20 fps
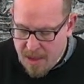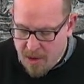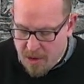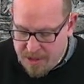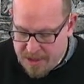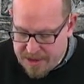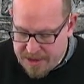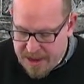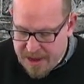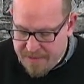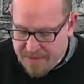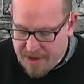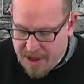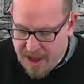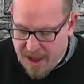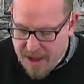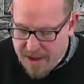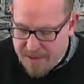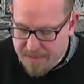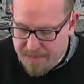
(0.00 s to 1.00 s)
or the day of
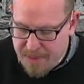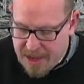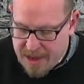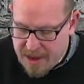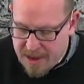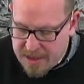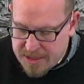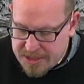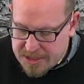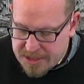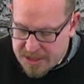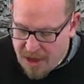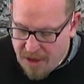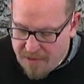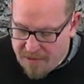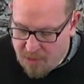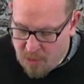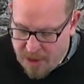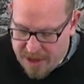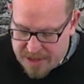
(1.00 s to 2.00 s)
God, because
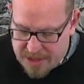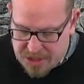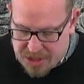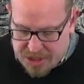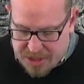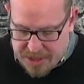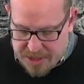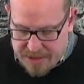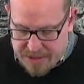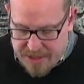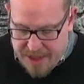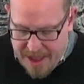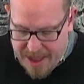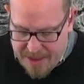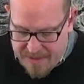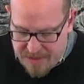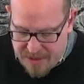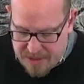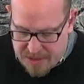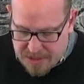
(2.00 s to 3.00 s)
of which the
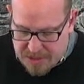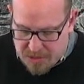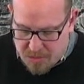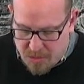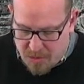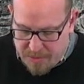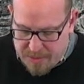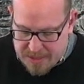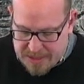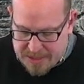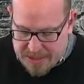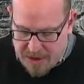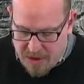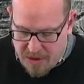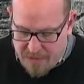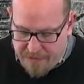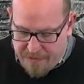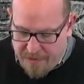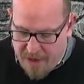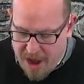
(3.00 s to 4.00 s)
heavens will be set
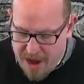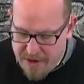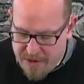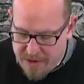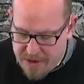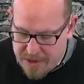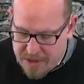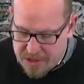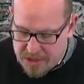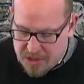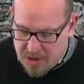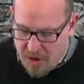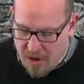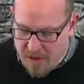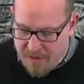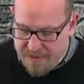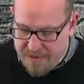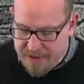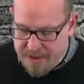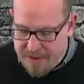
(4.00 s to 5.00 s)
on fire and
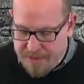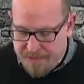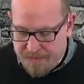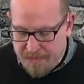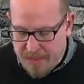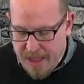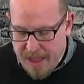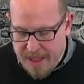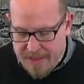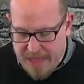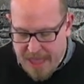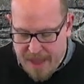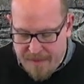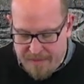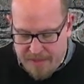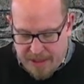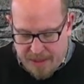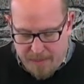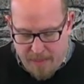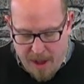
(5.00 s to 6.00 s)
dissolved, and the
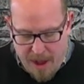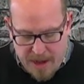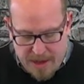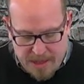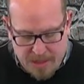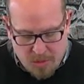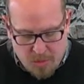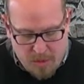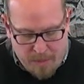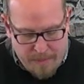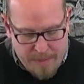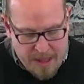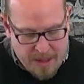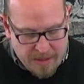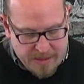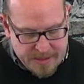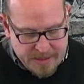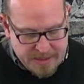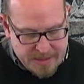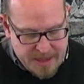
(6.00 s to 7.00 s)
heavenly bodies will
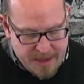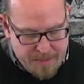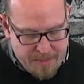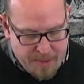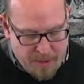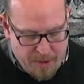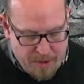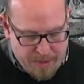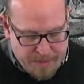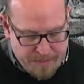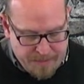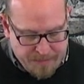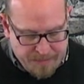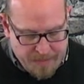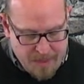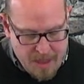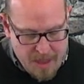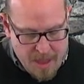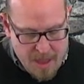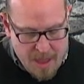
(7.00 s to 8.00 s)
melt as they burn.
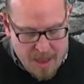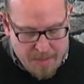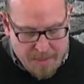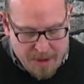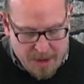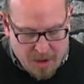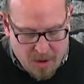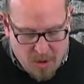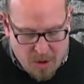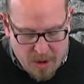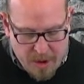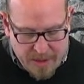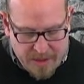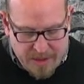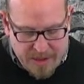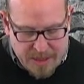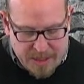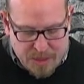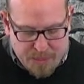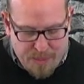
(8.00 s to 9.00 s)
But according
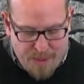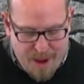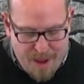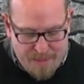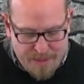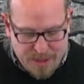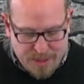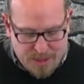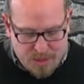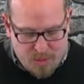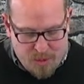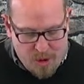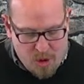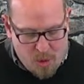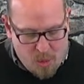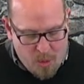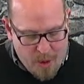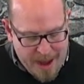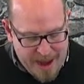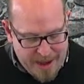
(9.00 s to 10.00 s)
to his promise, we
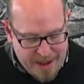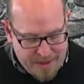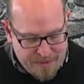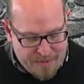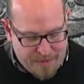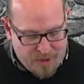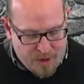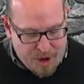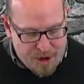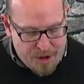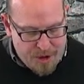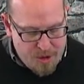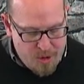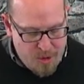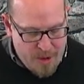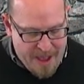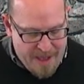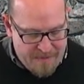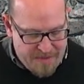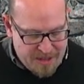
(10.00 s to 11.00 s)
are waiting for a
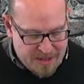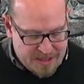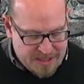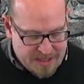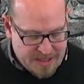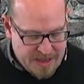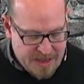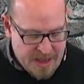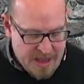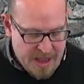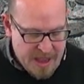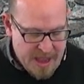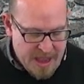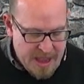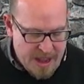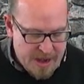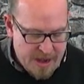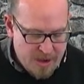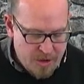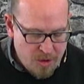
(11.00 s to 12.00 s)
new heavens
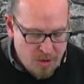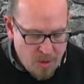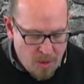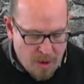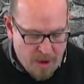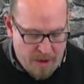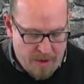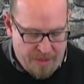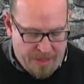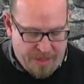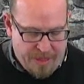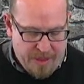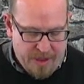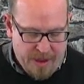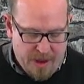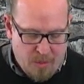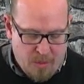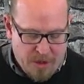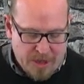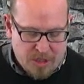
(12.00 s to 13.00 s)
and a new earth
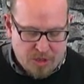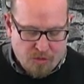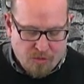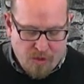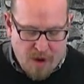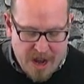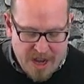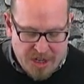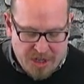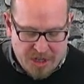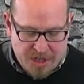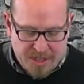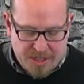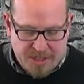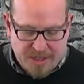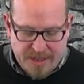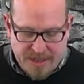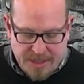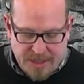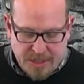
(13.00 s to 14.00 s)
in which
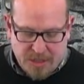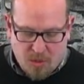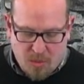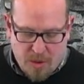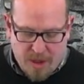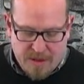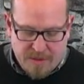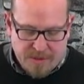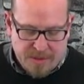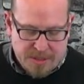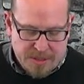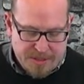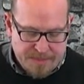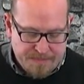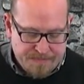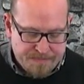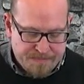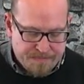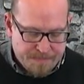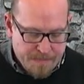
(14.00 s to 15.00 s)
righteousness dwells.
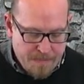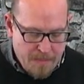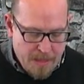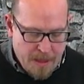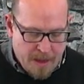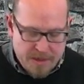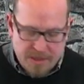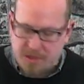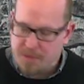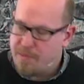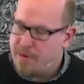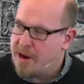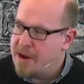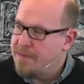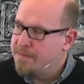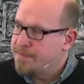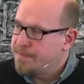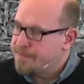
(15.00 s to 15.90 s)
Let's pray.